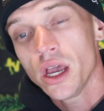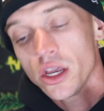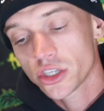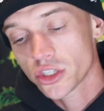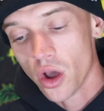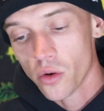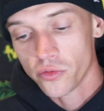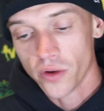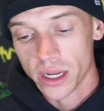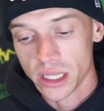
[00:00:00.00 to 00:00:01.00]
So
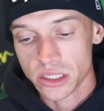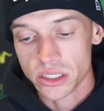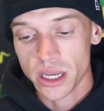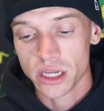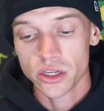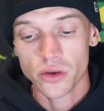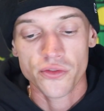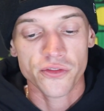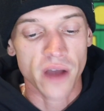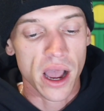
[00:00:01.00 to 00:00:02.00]
fucking sick, dude.
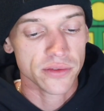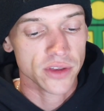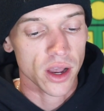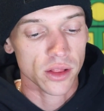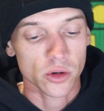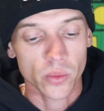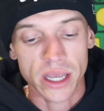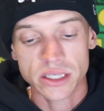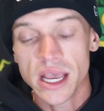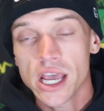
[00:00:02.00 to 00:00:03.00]
Five
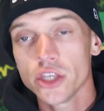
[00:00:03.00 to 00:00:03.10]
colorways.